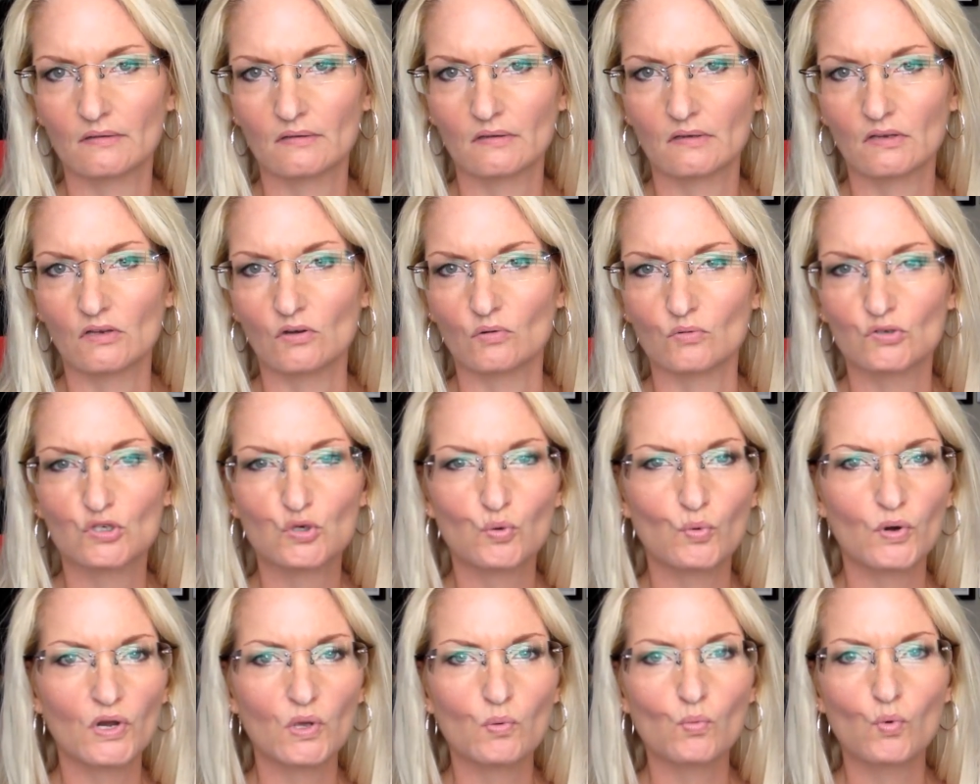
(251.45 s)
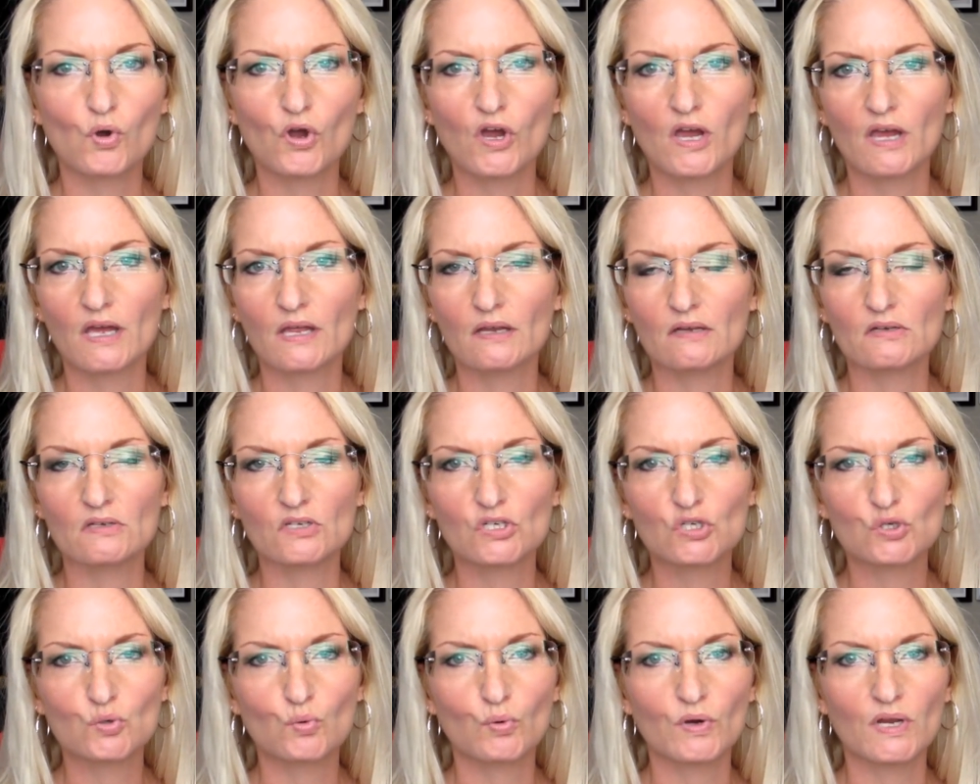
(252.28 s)
you know 21
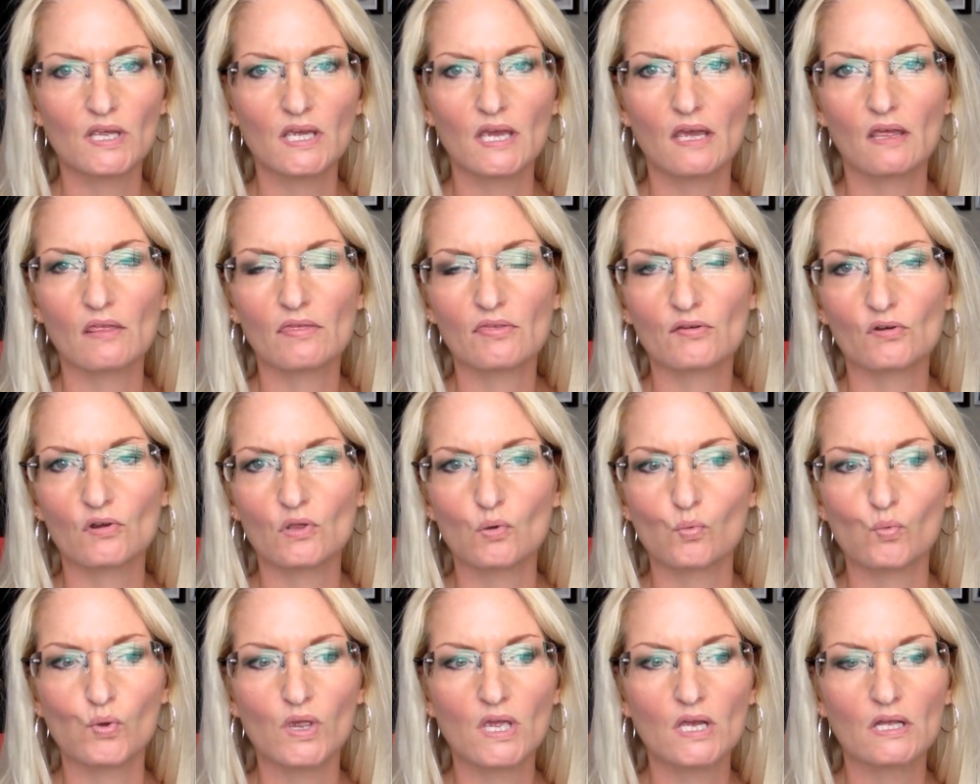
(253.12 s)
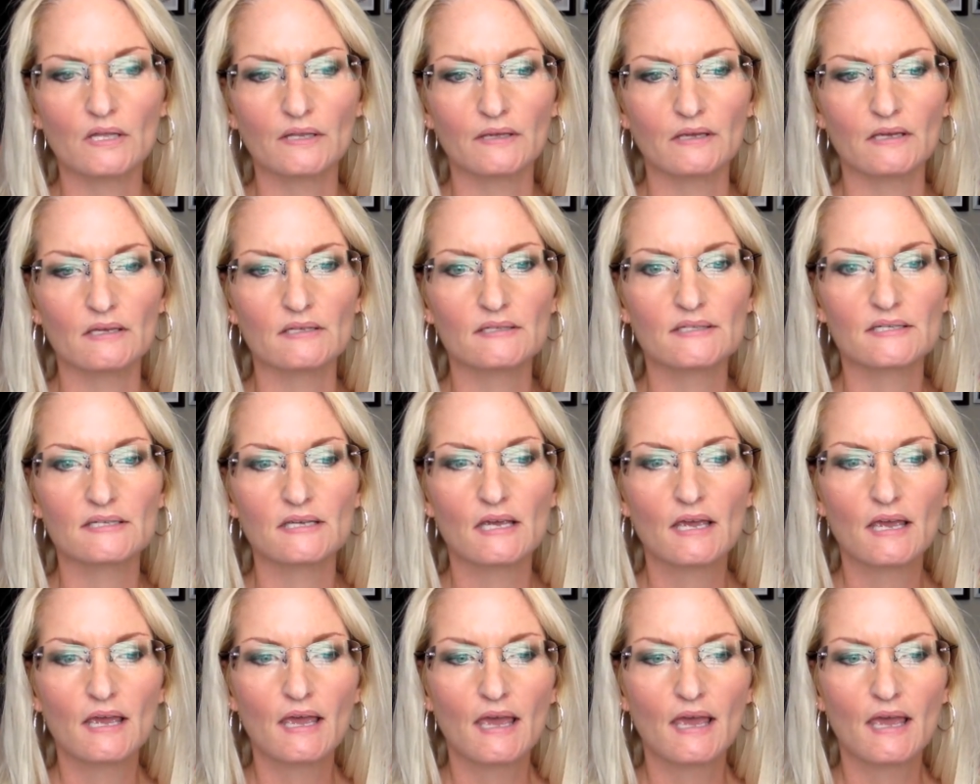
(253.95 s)
28 30 weeklies